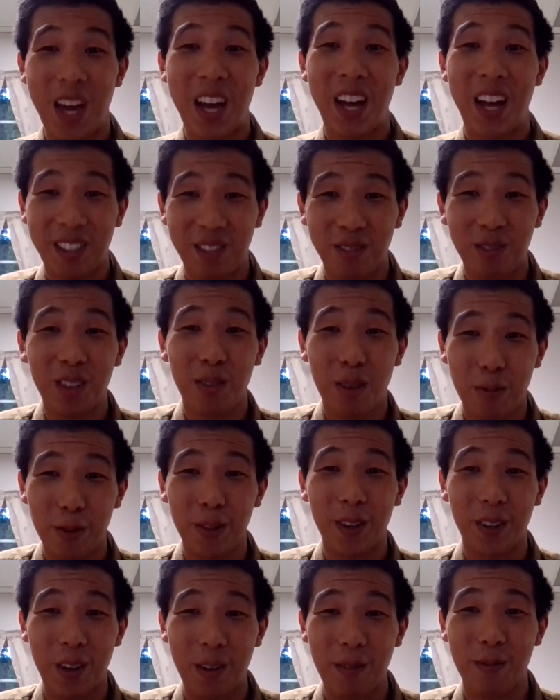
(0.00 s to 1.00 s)
That's really what we're
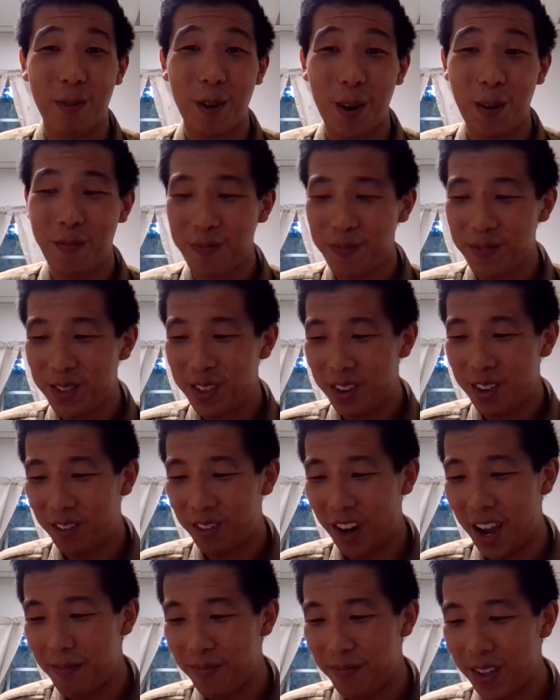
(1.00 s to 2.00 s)
looking for,
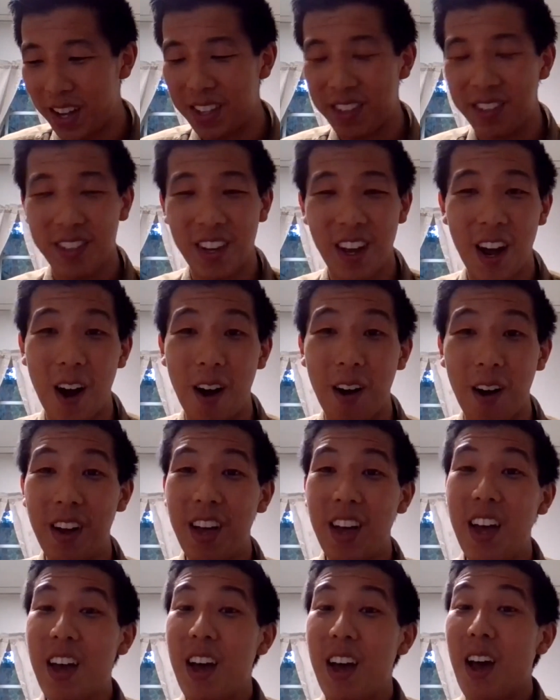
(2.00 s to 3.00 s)
right? And so
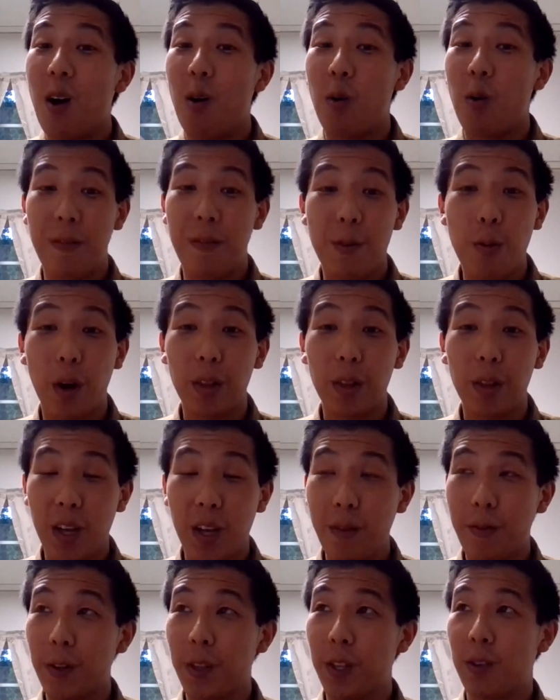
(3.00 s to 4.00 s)
if you are
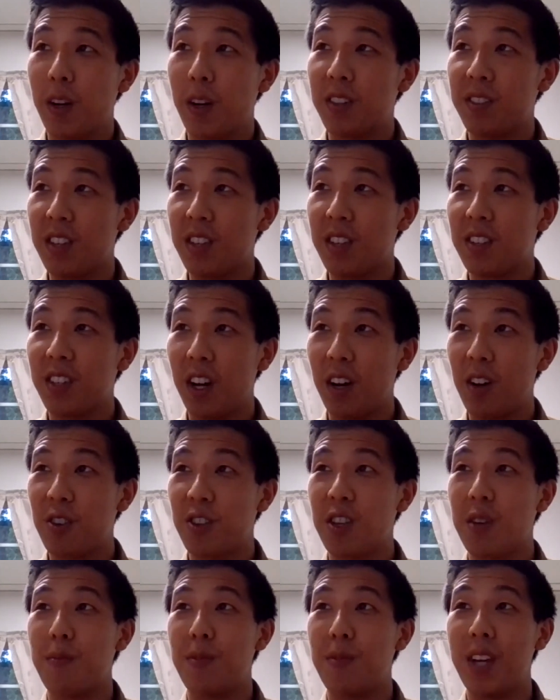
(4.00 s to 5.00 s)
looking for the trustee
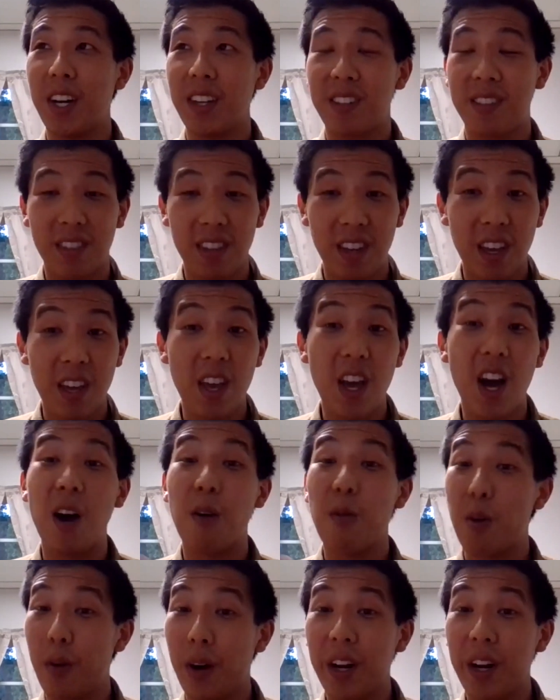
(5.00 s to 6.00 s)
scholarship, yes,
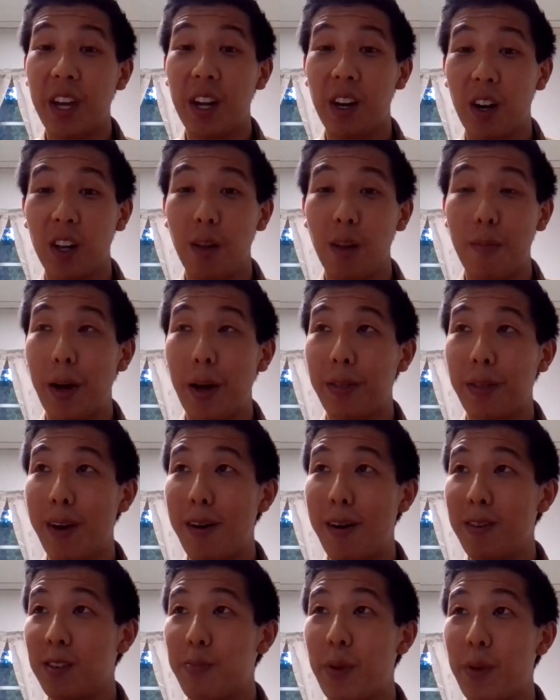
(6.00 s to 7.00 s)
we want to hear all about
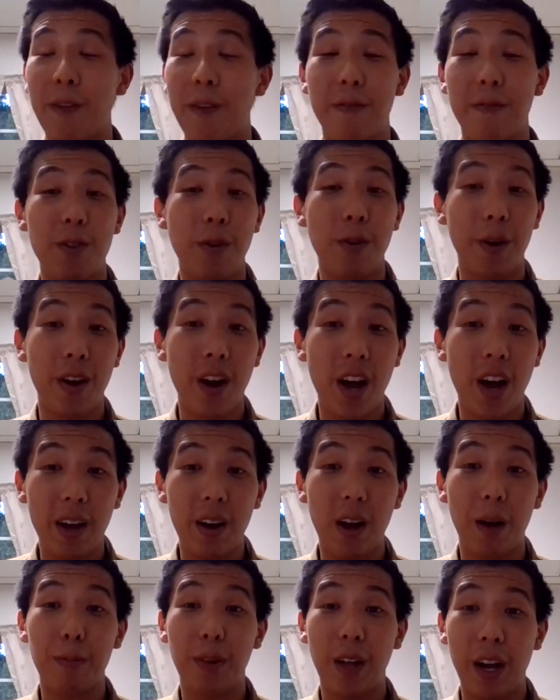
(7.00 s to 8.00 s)
those, but if you are
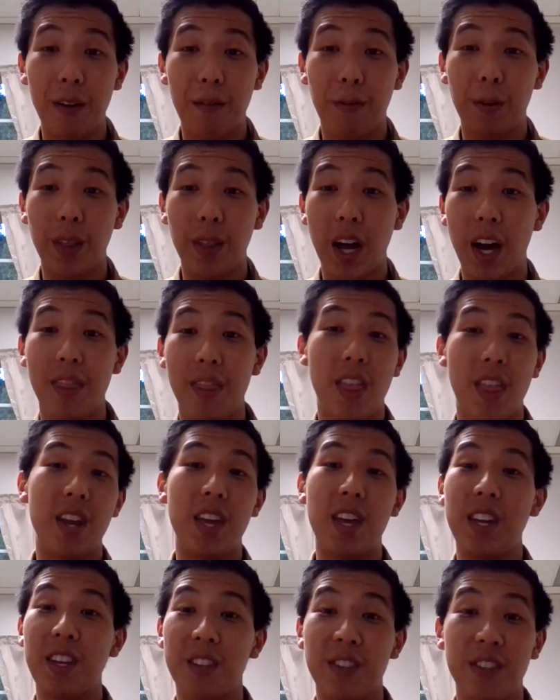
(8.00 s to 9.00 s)
not applying for that, then
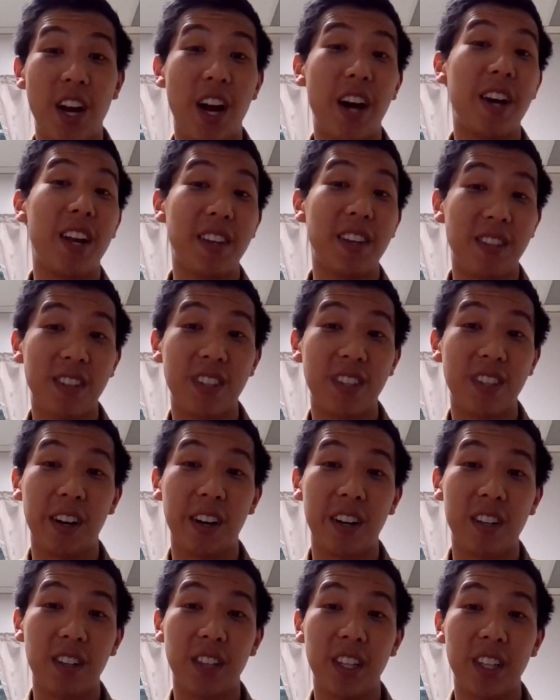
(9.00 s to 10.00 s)
it is not
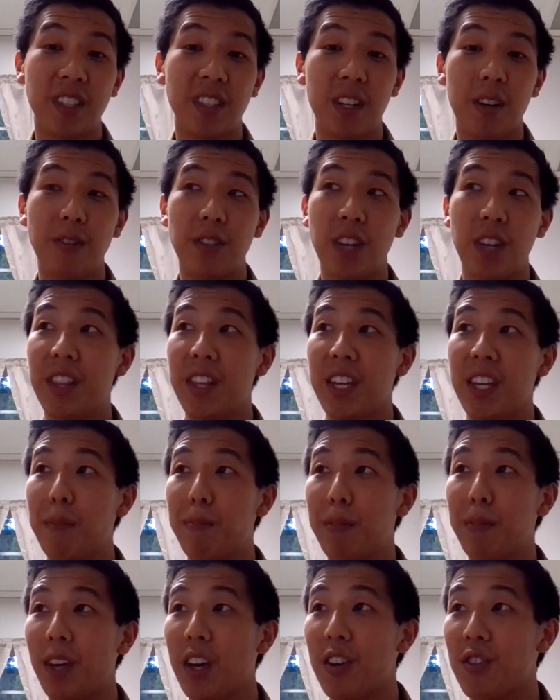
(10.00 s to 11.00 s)
necessary to list those on the
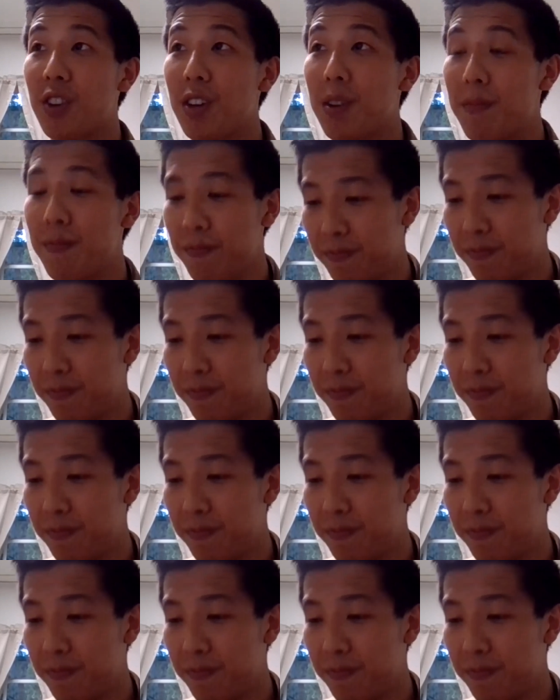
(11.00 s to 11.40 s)
application.